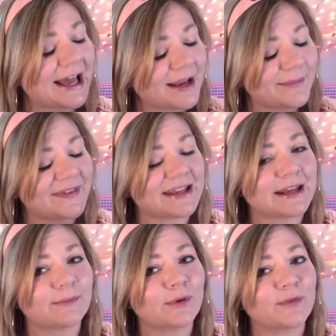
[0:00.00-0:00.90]
I am
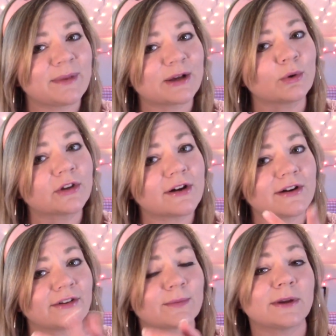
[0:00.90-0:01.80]
sending up those big old
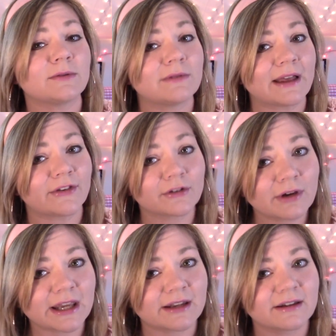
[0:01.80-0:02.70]
hugs right through that
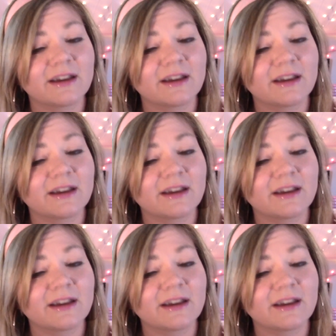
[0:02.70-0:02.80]
screen.